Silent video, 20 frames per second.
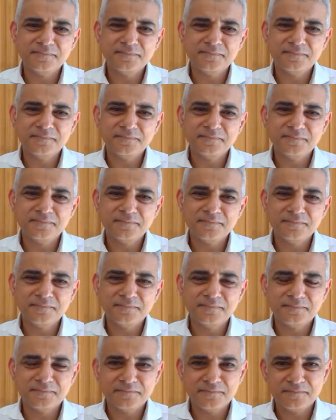
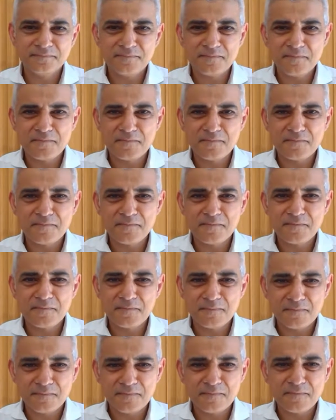
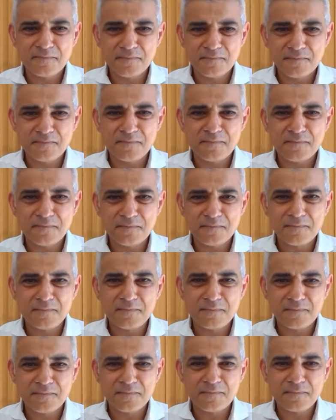
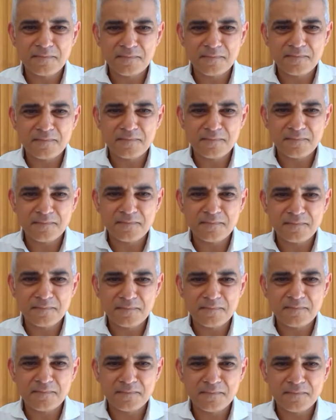
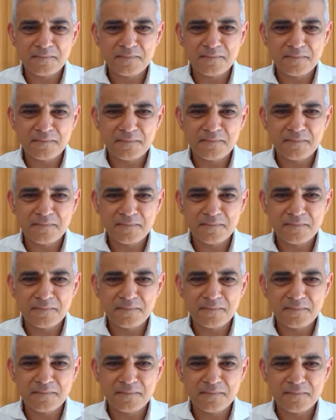
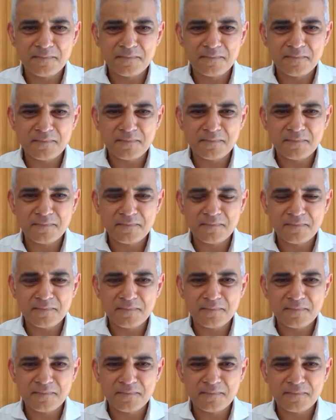
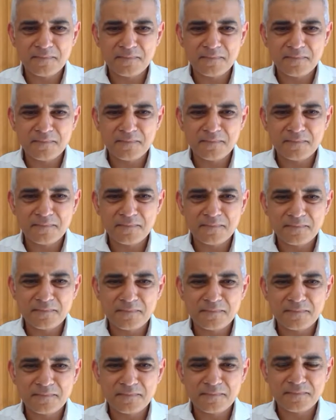
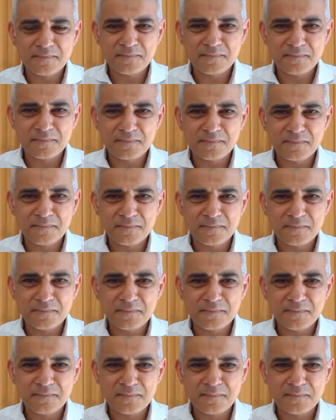No words are spoken by the person on screen.